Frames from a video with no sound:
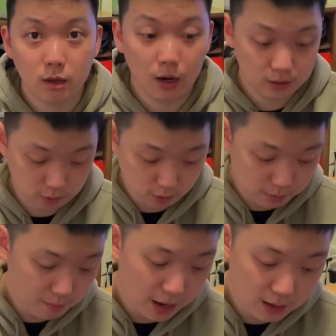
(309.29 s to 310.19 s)
All right, so don't
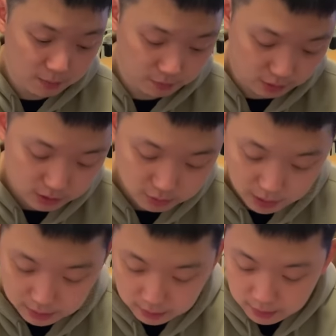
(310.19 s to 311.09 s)
be mad at me for this
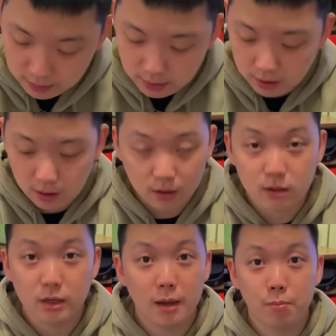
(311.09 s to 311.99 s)
one,
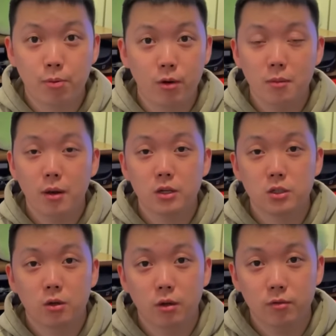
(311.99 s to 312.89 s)
because uh, I pretty
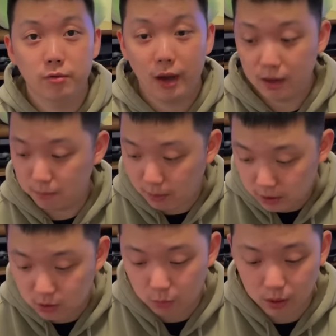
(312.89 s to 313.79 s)
much couldn't find a
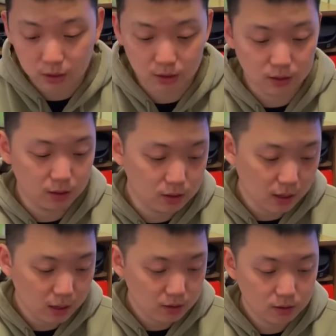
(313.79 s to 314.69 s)
major weakness on these
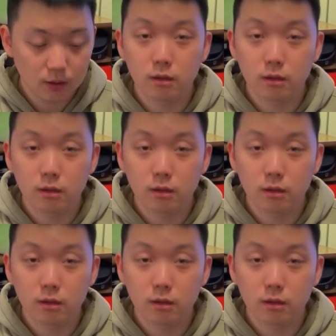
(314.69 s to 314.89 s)
guys.